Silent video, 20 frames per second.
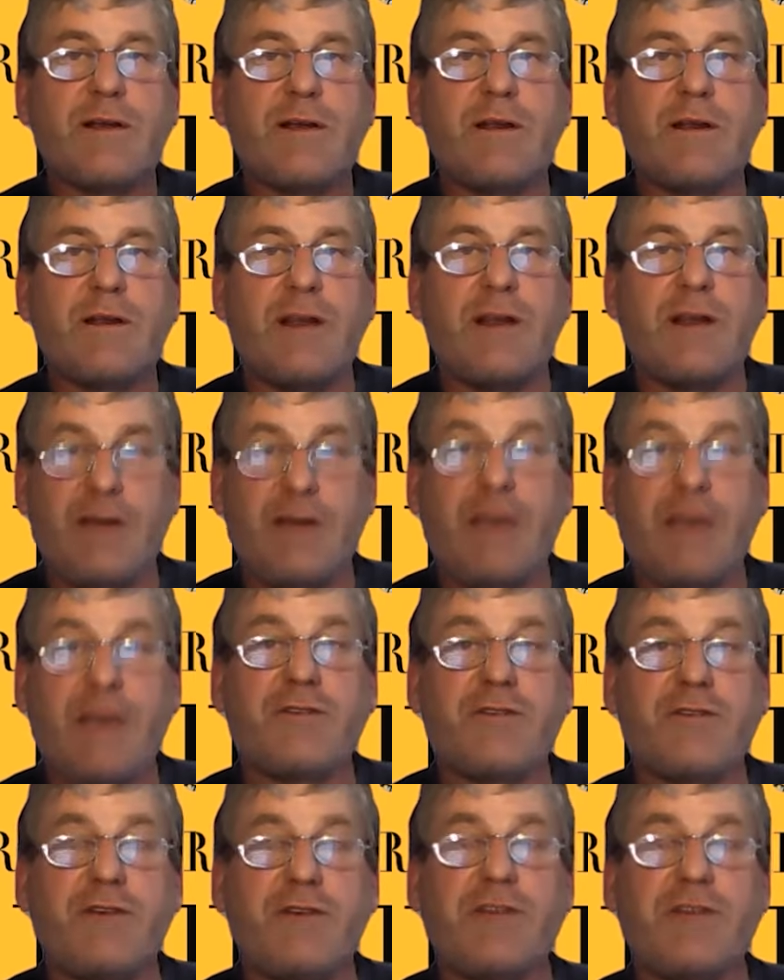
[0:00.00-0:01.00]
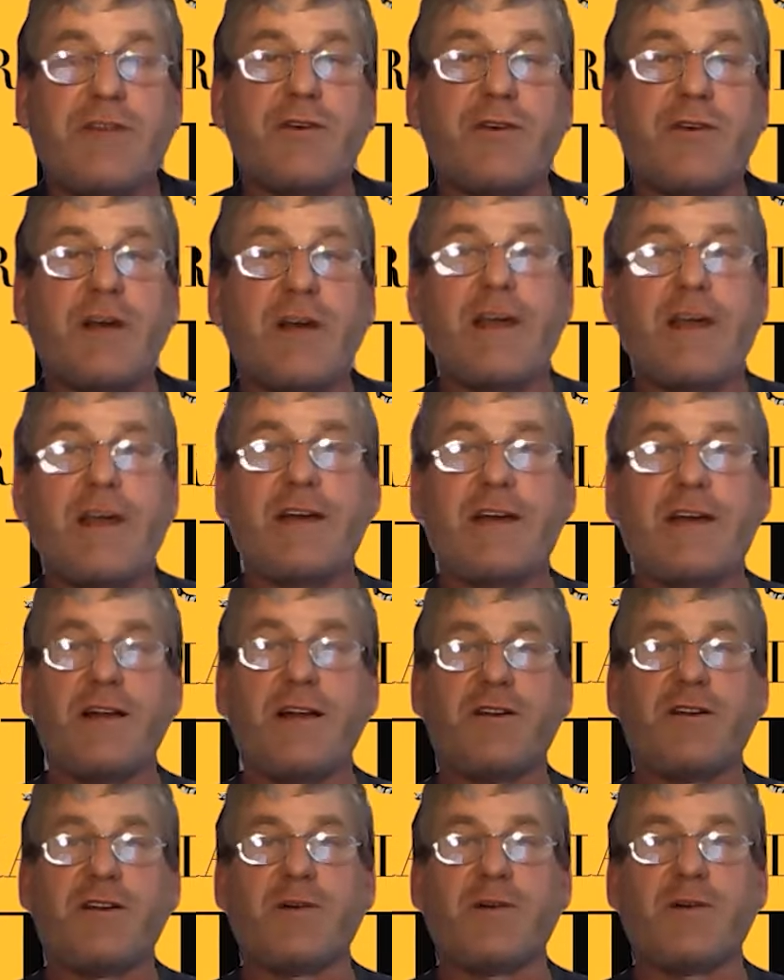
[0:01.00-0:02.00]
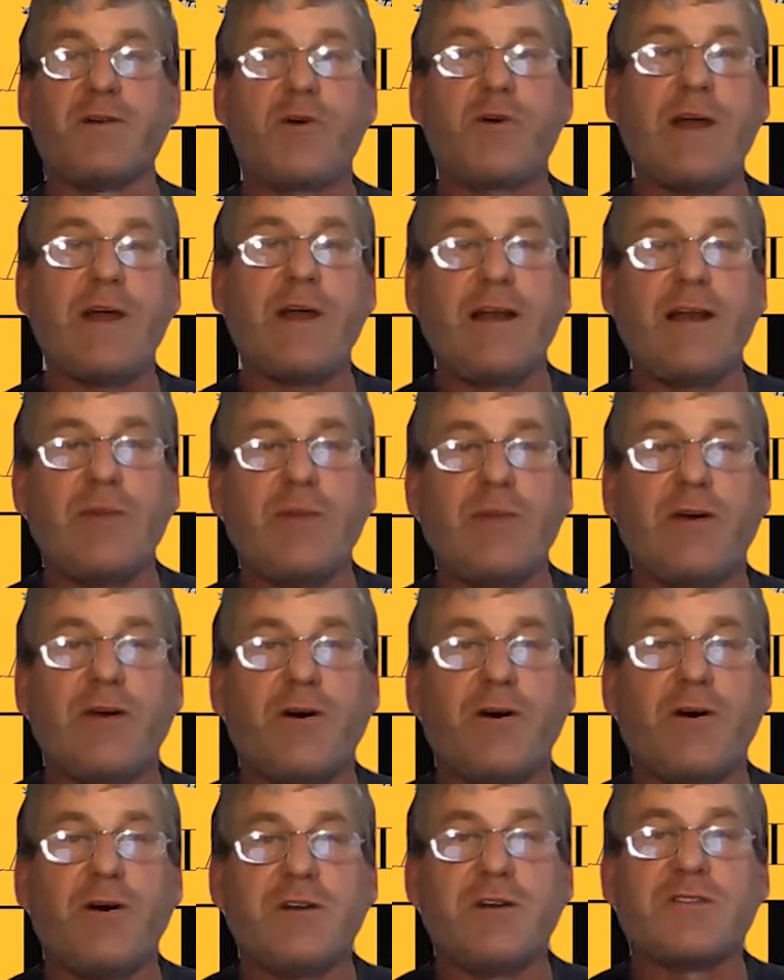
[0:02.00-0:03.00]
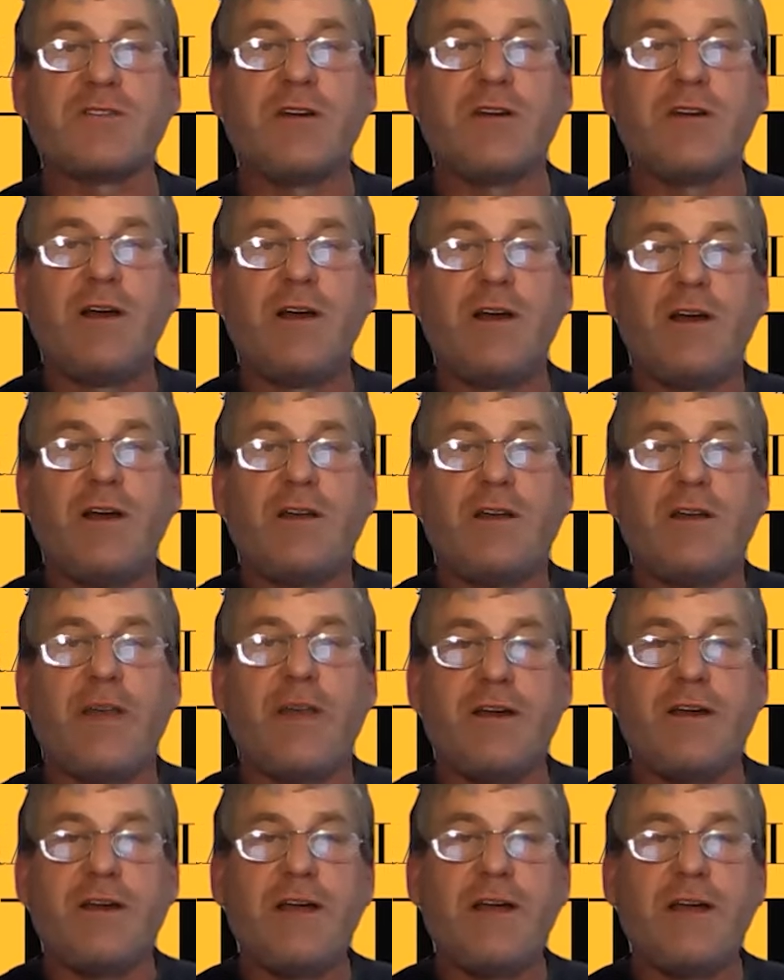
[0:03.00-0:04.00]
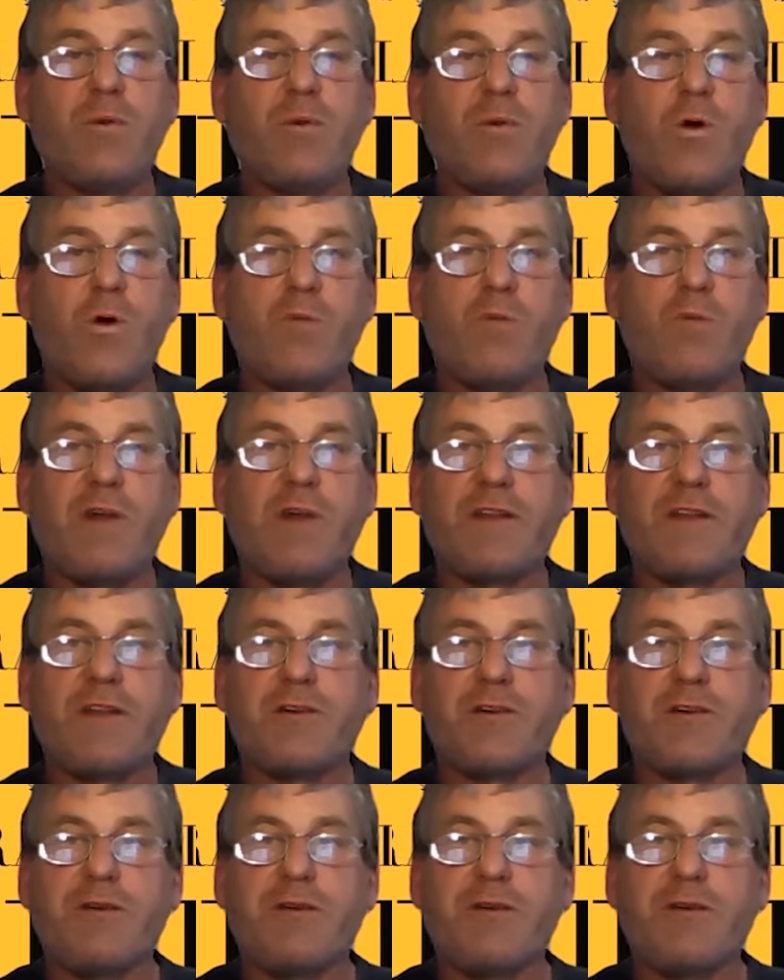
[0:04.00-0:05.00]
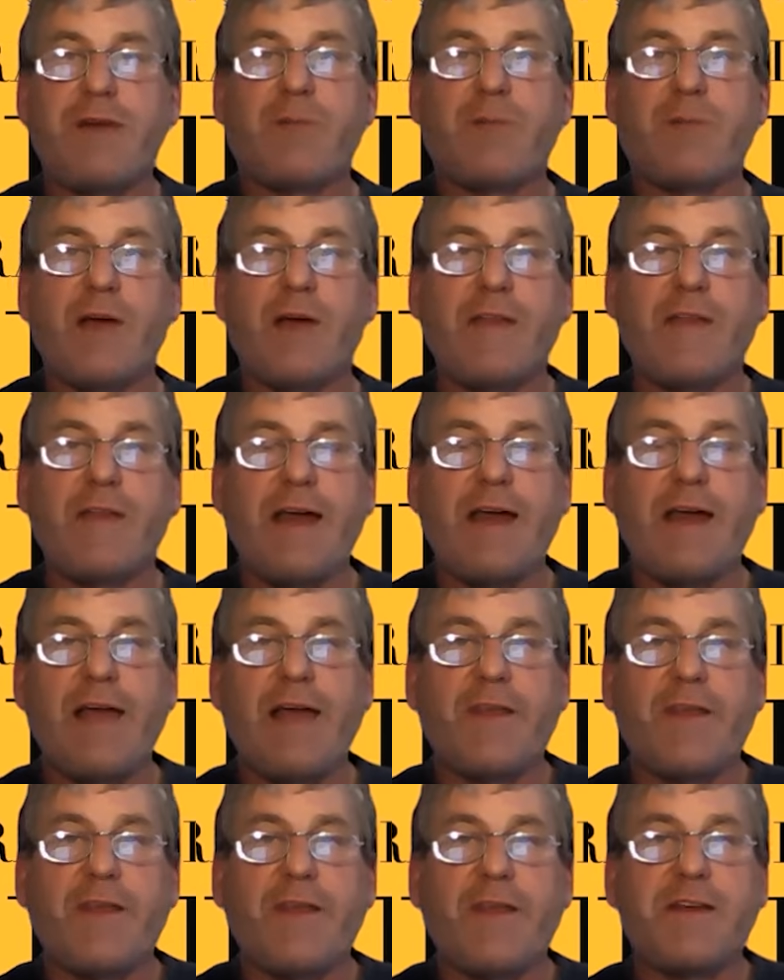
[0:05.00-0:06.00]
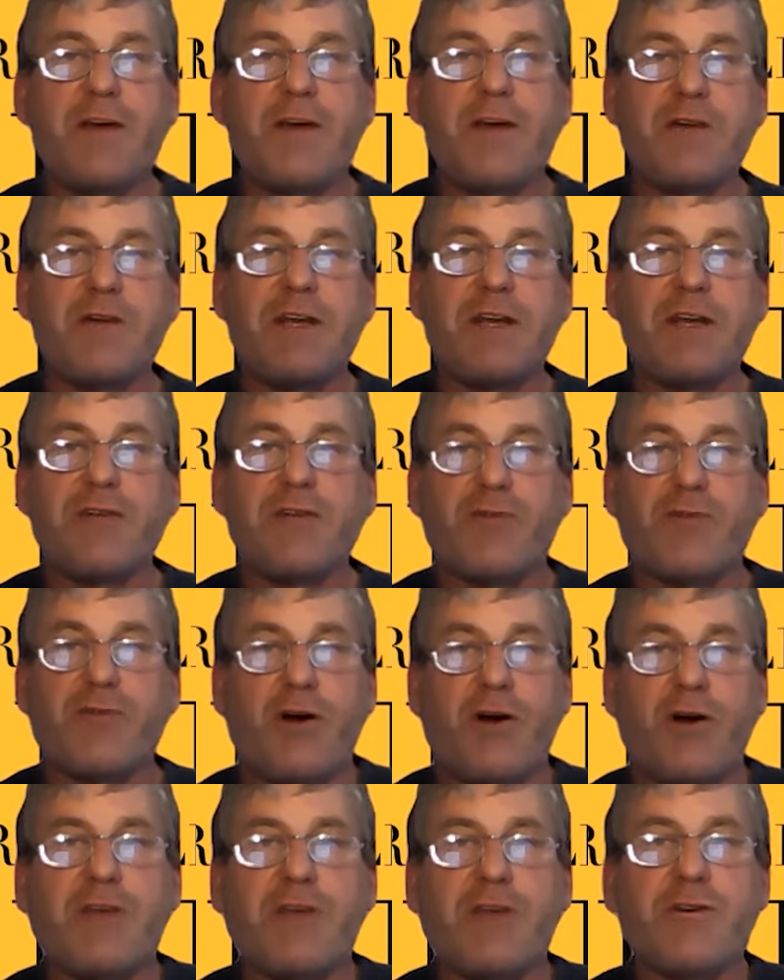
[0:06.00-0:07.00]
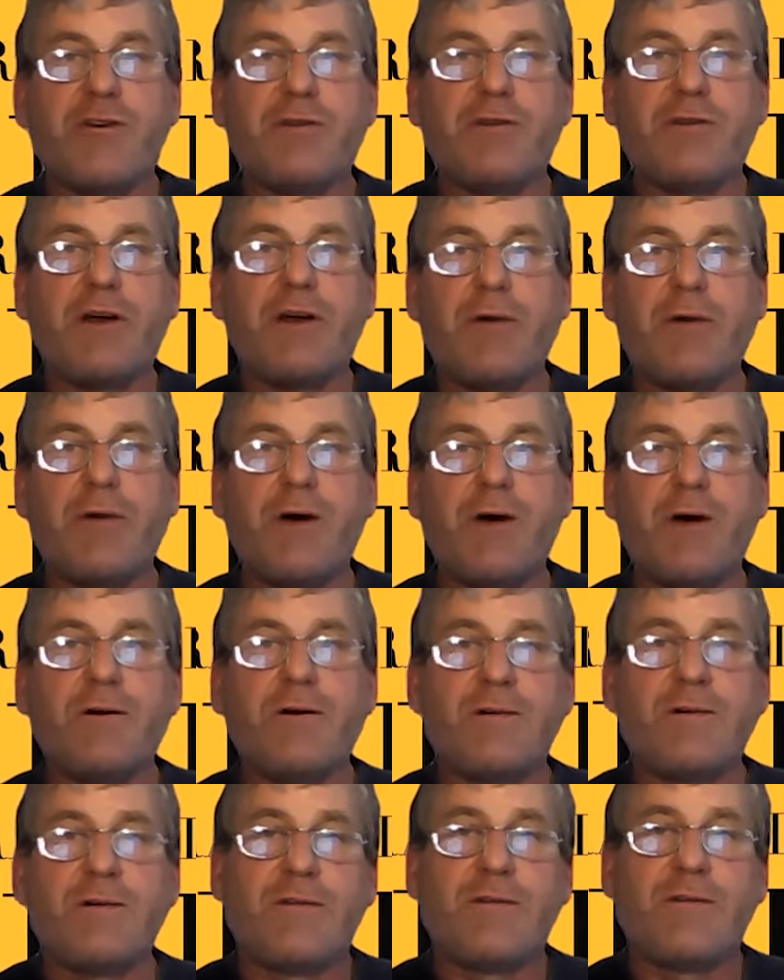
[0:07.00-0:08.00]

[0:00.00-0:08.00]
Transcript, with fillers: and you have to feed sugar, get it into them quickly because they need warm weather to evaporate that out. They don't eat dry sugar very well.